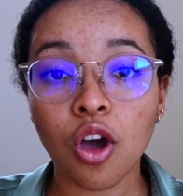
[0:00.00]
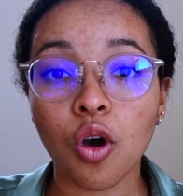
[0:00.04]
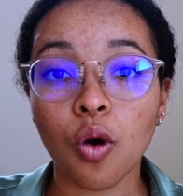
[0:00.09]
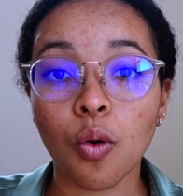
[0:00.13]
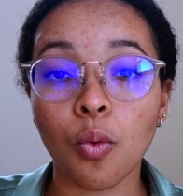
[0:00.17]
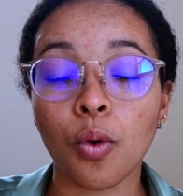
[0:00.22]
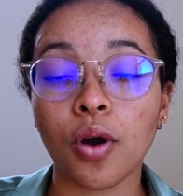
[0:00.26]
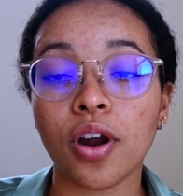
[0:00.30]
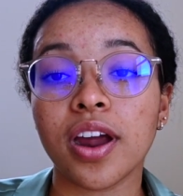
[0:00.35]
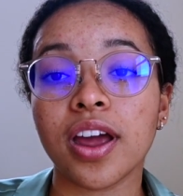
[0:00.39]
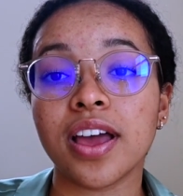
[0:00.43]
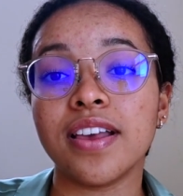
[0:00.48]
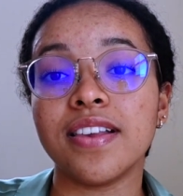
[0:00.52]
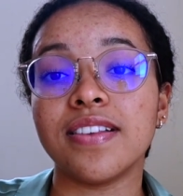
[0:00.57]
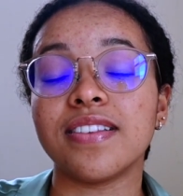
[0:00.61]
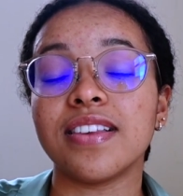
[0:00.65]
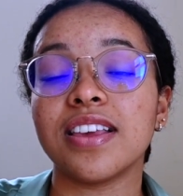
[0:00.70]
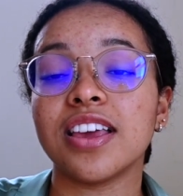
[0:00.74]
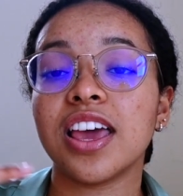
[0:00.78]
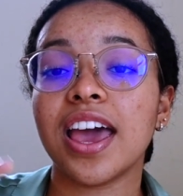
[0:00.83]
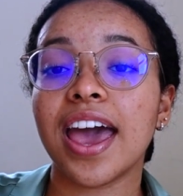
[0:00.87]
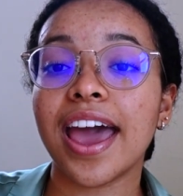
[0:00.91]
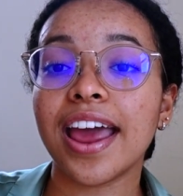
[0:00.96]

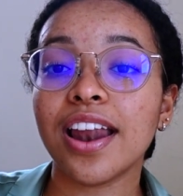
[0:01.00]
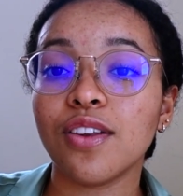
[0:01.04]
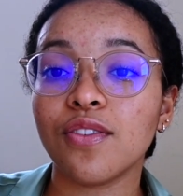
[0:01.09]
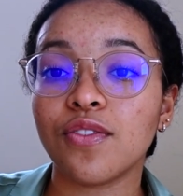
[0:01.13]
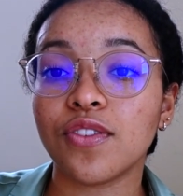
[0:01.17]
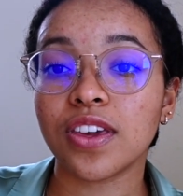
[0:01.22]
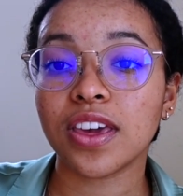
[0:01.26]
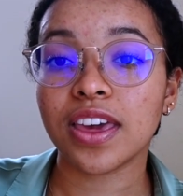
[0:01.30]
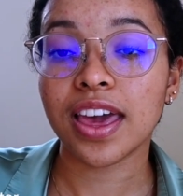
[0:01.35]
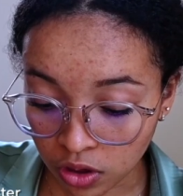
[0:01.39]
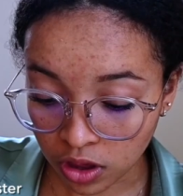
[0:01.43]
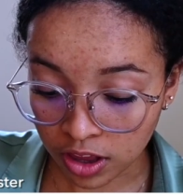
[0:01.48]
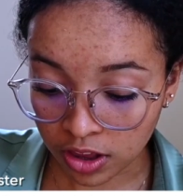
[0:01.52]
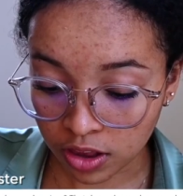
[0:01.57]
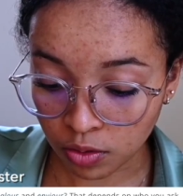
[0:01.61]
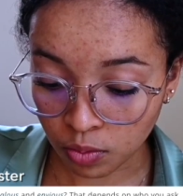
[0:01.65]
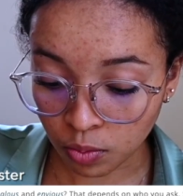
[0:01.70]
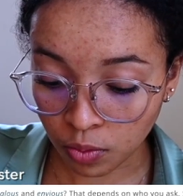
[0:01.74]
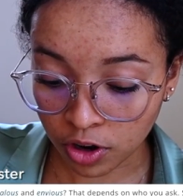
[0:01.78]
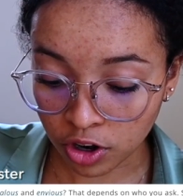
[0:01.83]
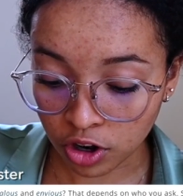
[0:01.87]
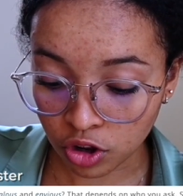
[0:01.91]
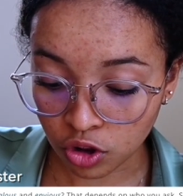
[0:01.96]
whereas envy is
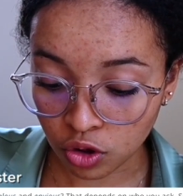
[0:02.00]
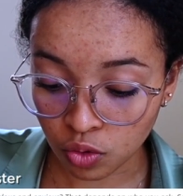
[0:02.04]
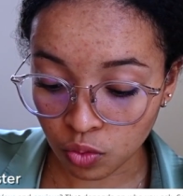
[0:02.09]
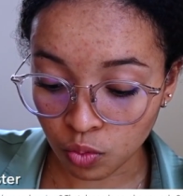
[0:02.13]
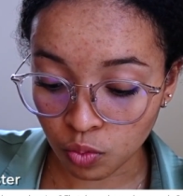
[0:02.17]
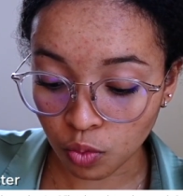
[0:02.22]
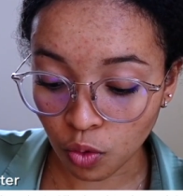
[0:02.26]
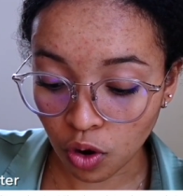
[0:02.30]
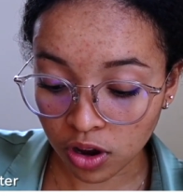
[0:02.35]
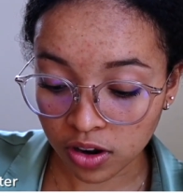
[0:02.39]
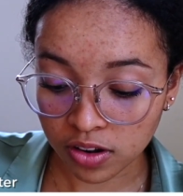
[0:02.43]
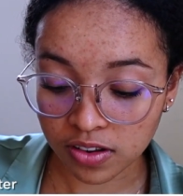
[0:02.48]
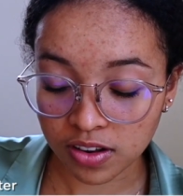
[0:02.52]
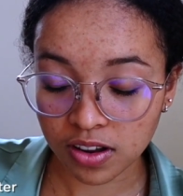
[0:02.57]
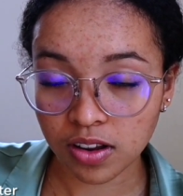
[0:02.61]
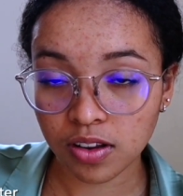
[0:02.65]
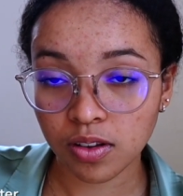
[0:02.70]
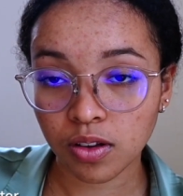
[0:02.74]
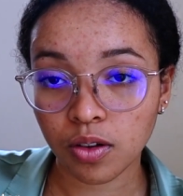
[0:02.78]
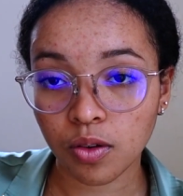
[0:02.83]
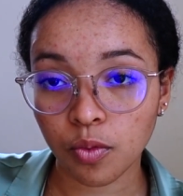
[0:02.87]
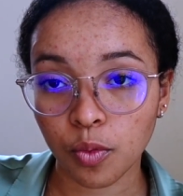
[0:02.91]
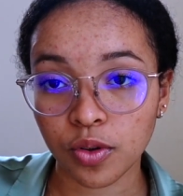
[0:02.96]
when you want
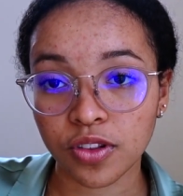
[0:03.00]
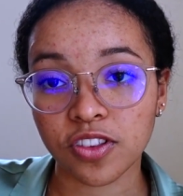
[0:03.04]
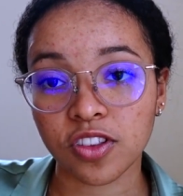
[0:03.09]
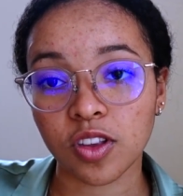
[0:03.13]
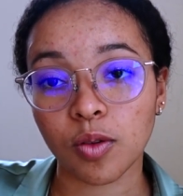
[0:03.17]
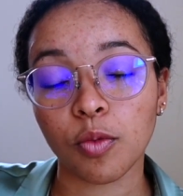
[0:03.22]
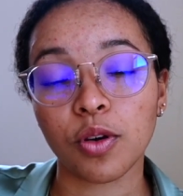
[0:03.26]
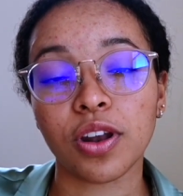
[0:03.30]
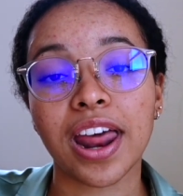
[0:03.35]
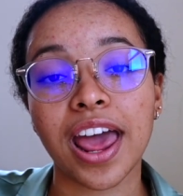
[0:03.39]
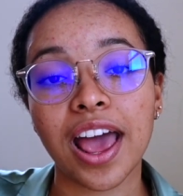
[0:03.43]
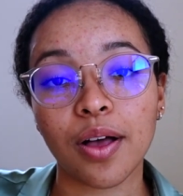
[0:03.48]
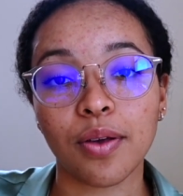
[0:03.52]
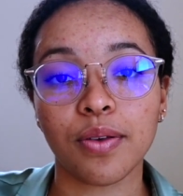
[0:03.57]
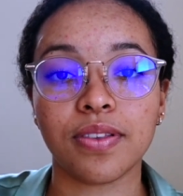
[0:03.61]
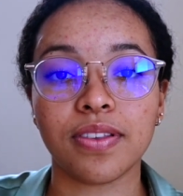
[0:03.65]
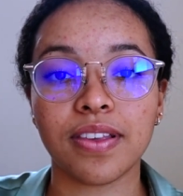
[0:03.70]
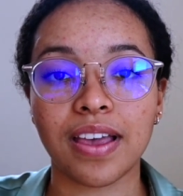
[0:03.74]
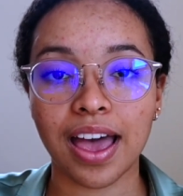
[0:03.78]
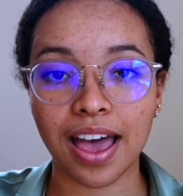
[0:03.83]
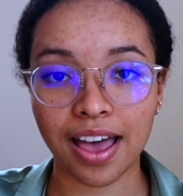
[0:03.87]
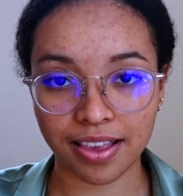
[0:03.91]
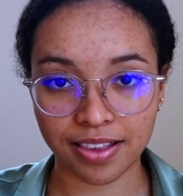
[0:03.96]
what someone else
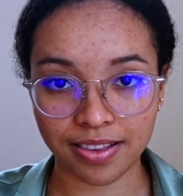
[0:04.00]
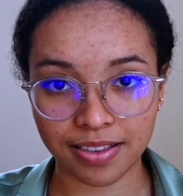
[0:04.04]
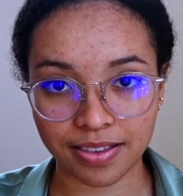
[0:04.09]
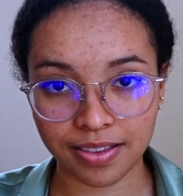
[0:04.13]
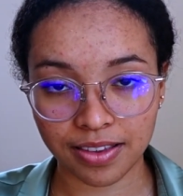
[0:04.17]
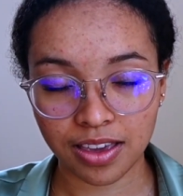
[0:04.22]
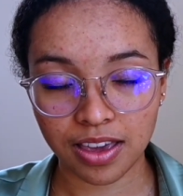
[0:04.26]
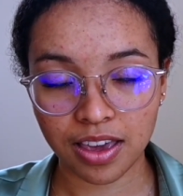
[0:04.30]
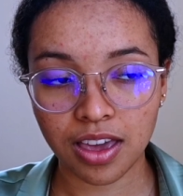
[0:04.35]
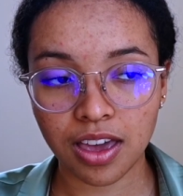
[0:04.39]
has.